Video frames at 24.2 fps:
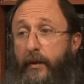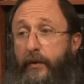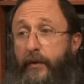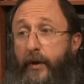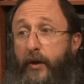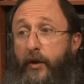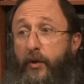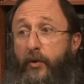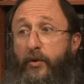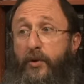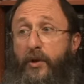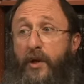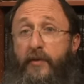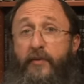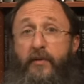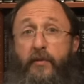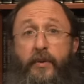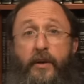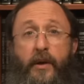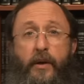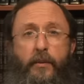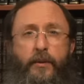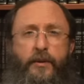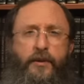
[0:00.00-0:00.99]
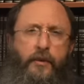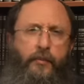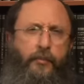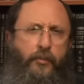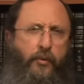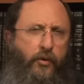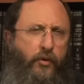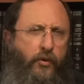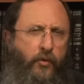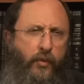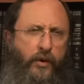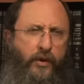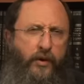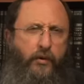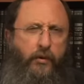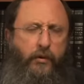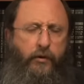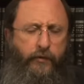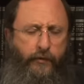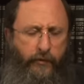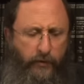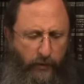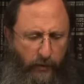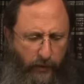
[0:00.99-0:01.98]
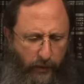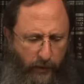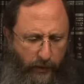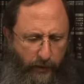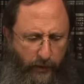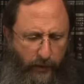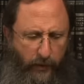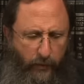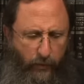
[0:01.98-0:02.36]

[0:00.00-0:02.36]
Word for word: that you'll never be able to pull one over on.